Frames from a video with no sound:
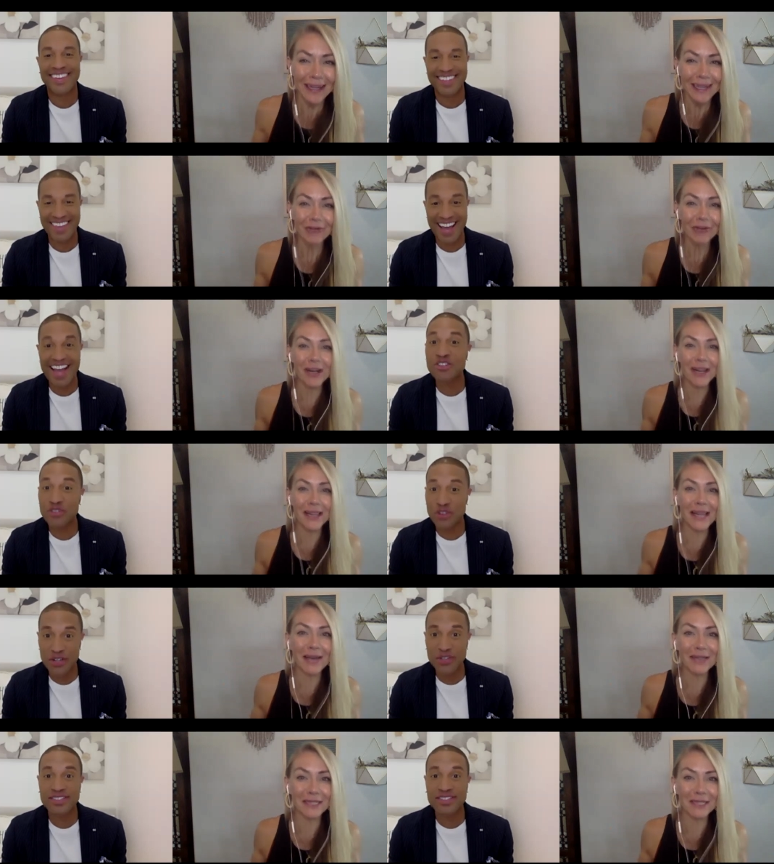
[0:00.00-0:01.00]
Speaker 1: we're not
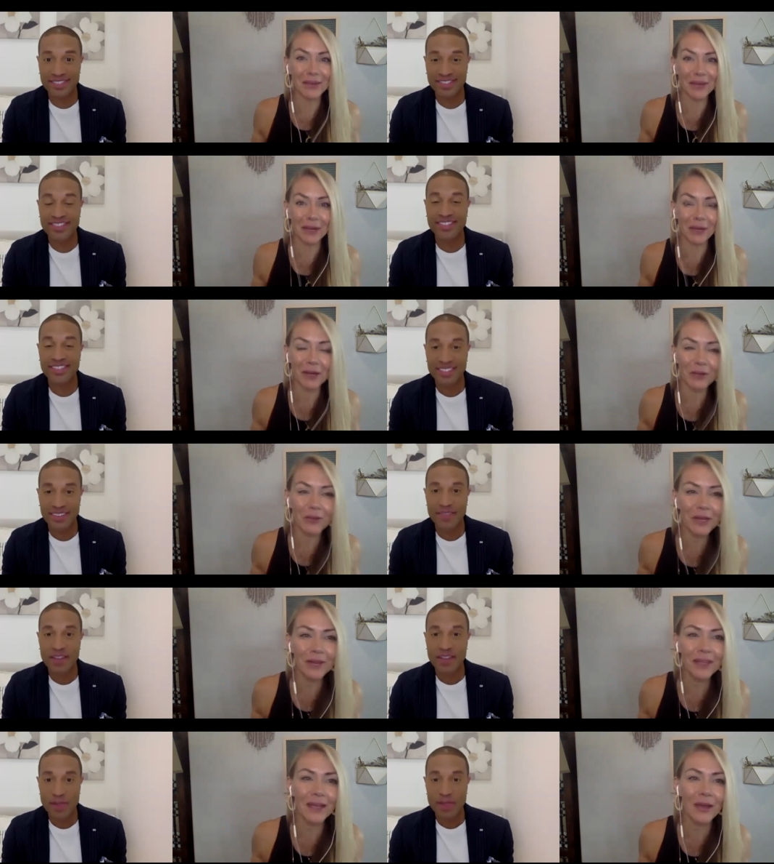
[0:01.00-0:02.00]
allowed to go there. What, what
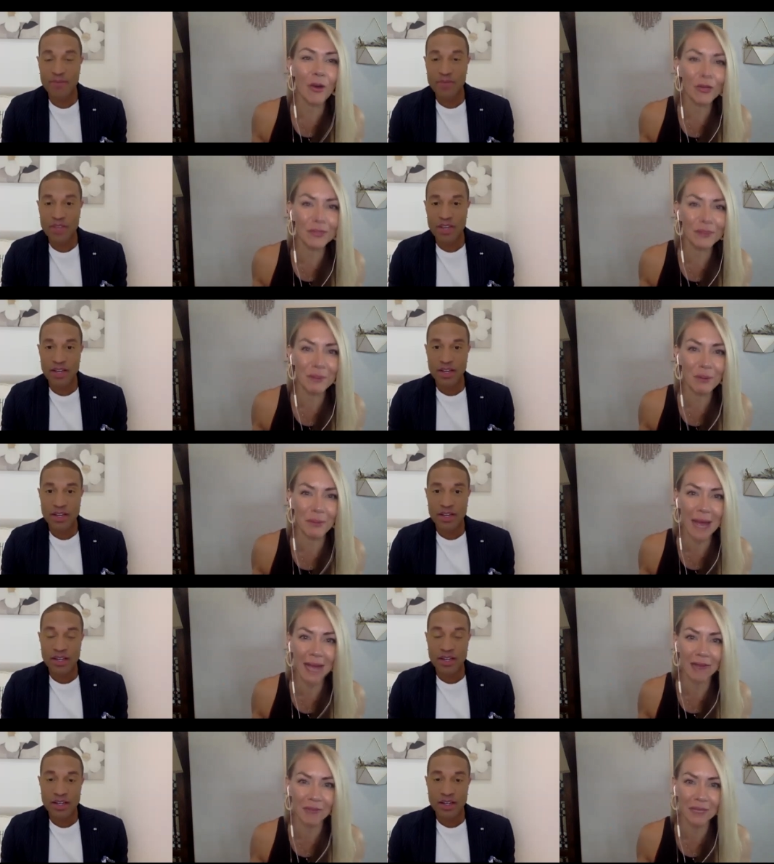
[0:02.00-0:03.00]
do you think holds people
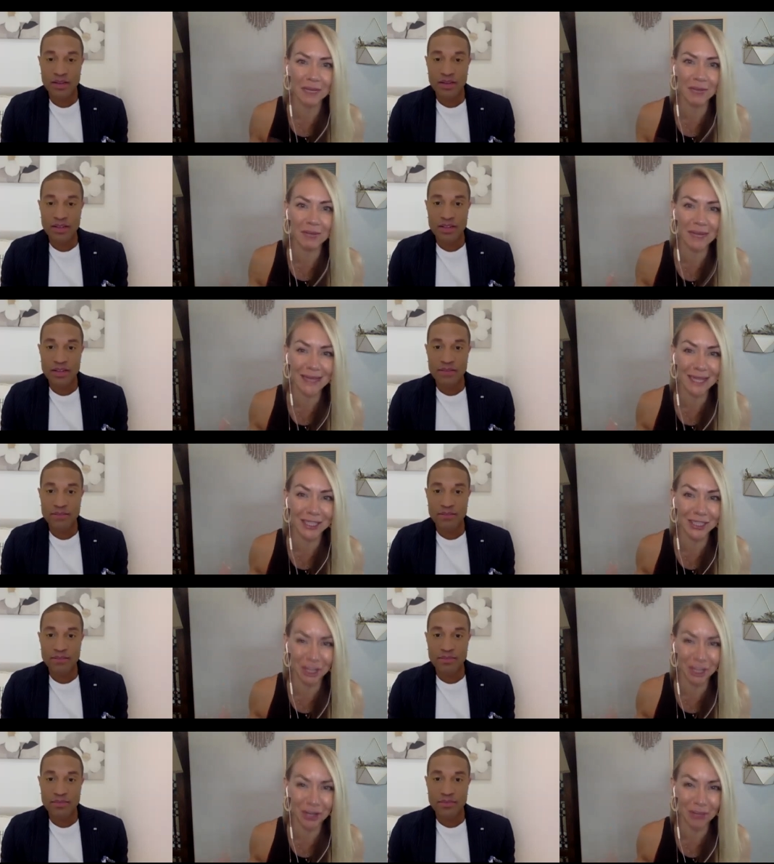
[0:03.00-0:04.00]
back from being able to make that
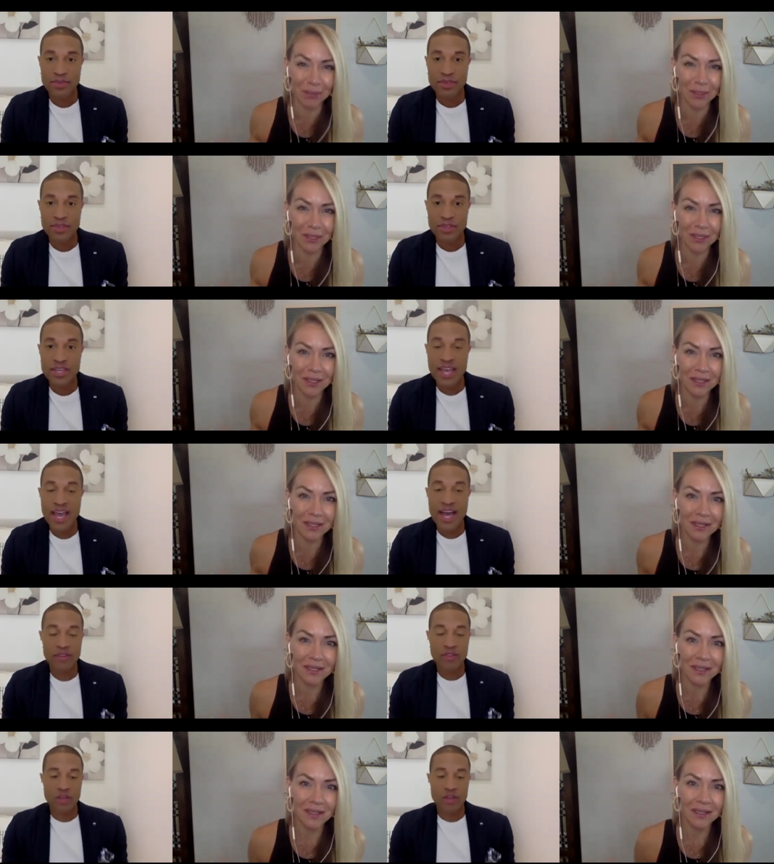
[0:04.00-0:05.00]
jump?
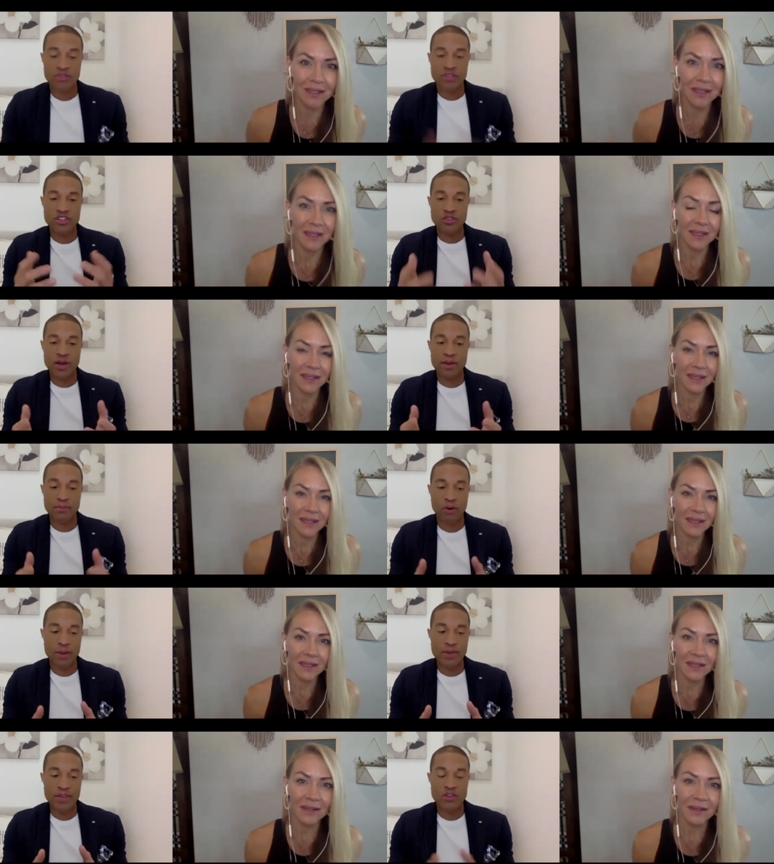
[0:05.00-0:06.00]
Speaker 2: Yeah, it's such a great
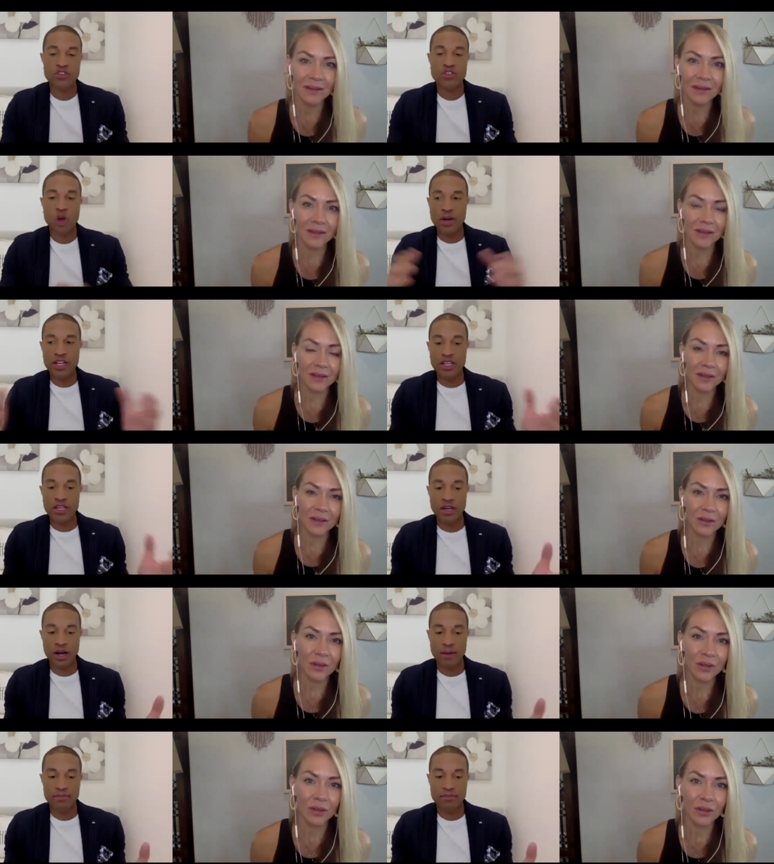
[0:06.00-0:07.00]
point. I mean, there's so many,
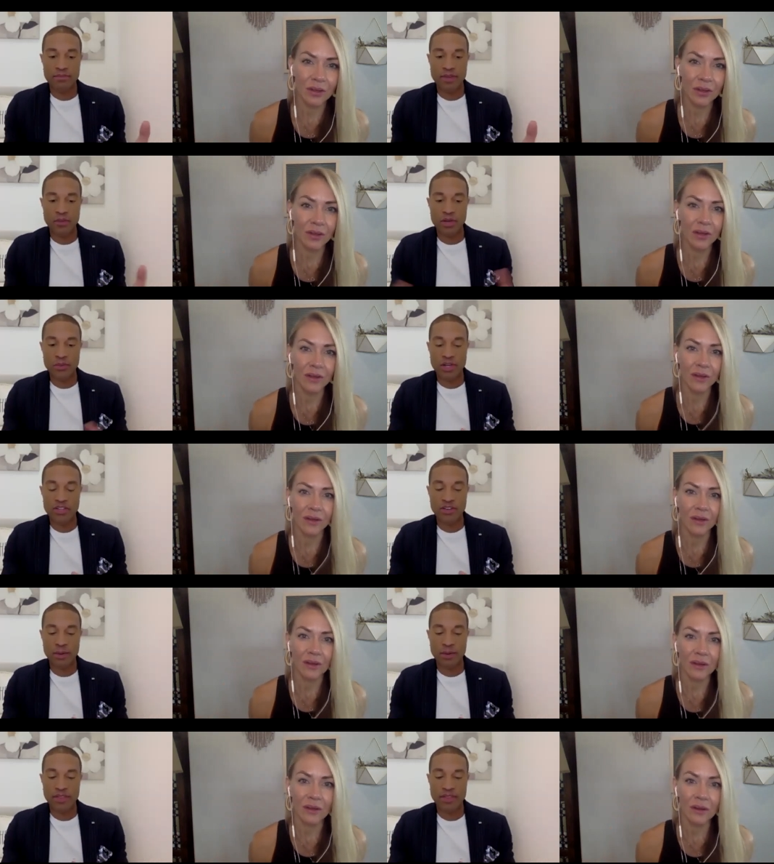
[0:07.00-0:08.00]
um, we, we could
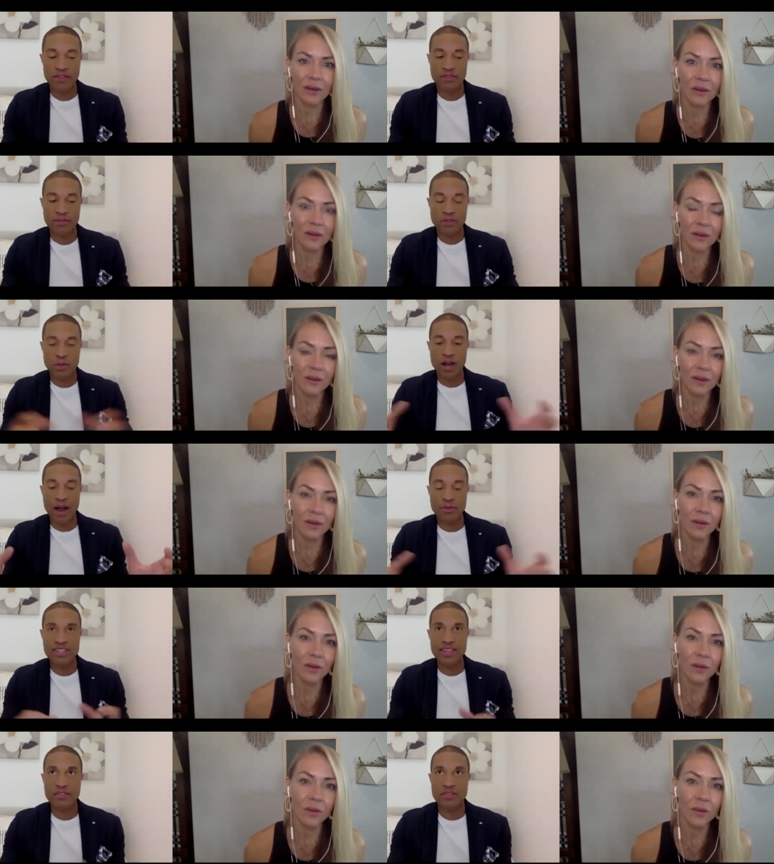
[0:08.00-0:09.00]
talk about that from so many. I
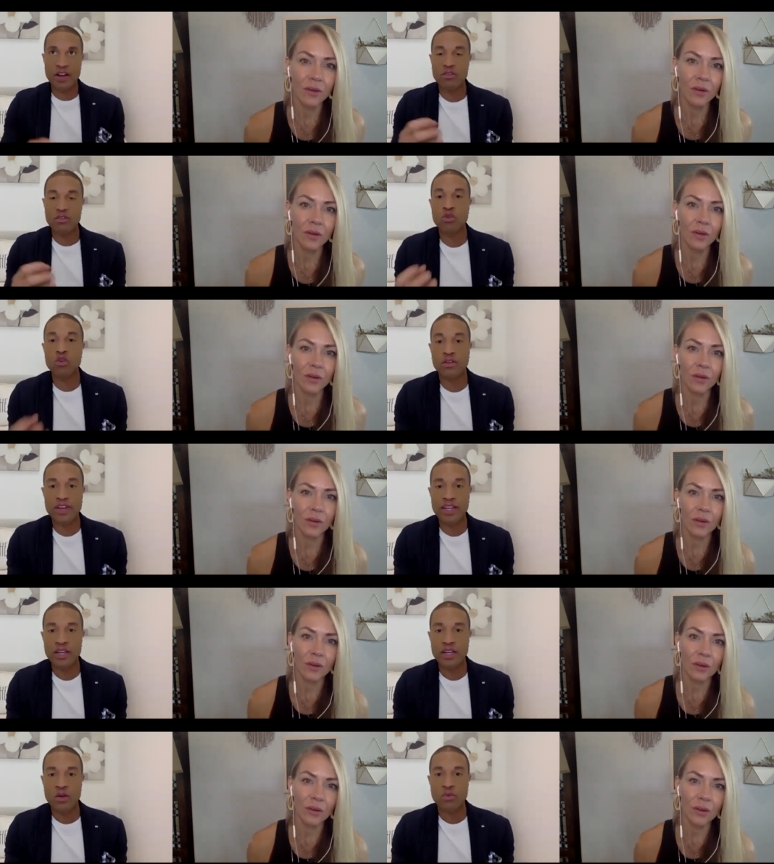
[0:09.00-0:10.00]
would say that the very root of
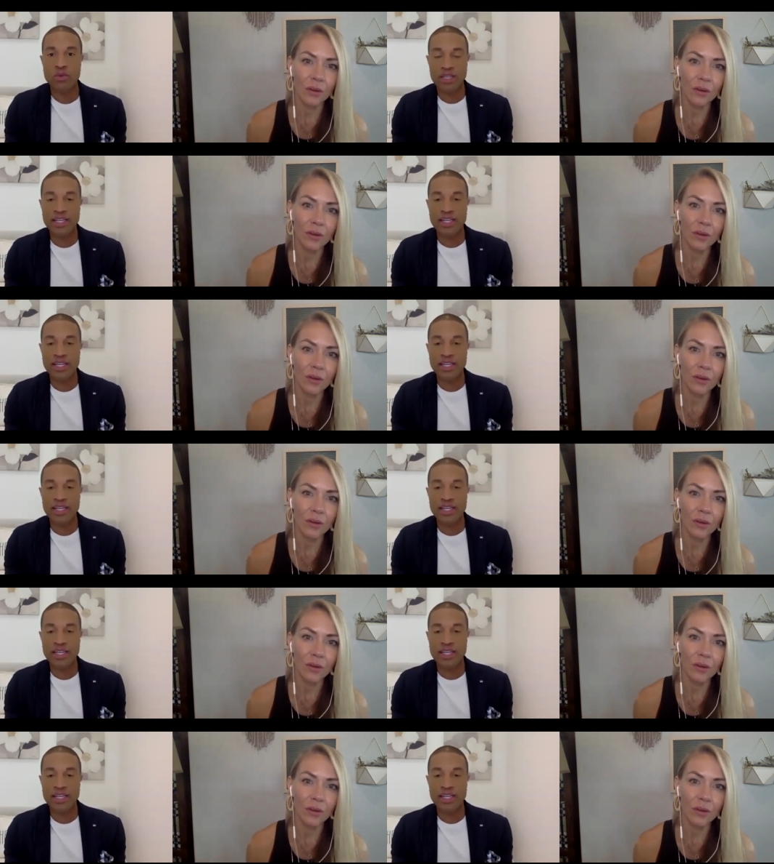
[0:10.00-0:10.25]
it really